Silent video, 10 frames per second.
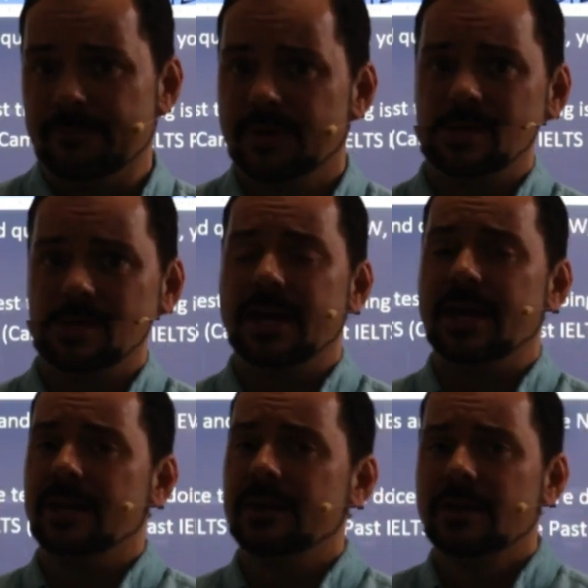okay?
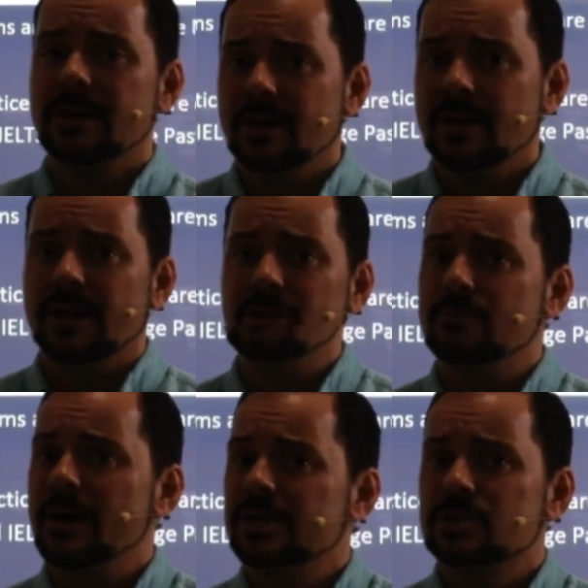Uh, you might
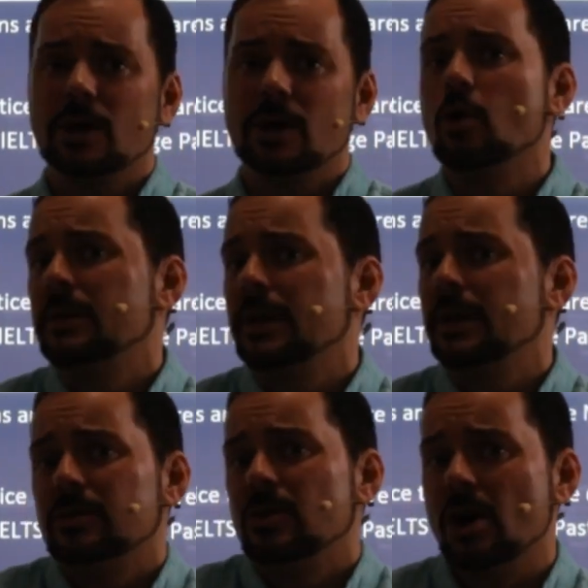as well go play the
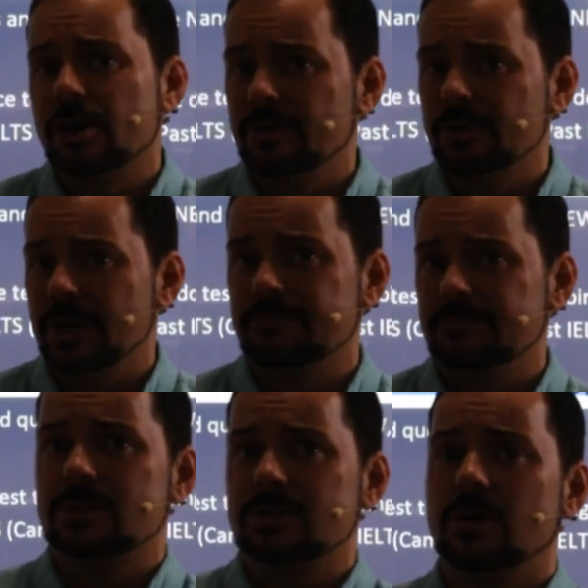lottery.
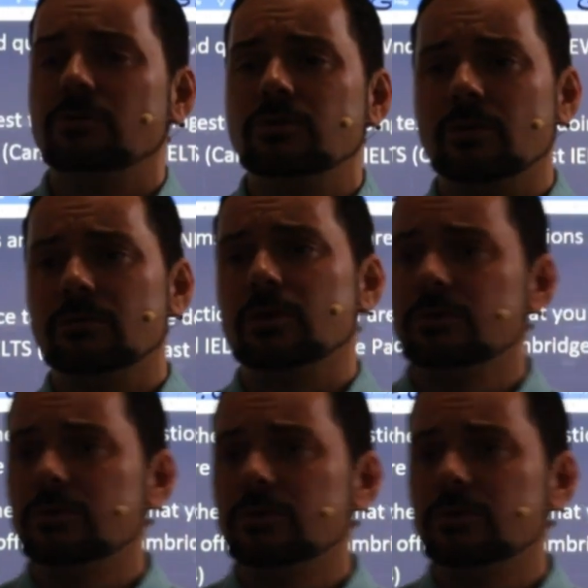So don't, don't do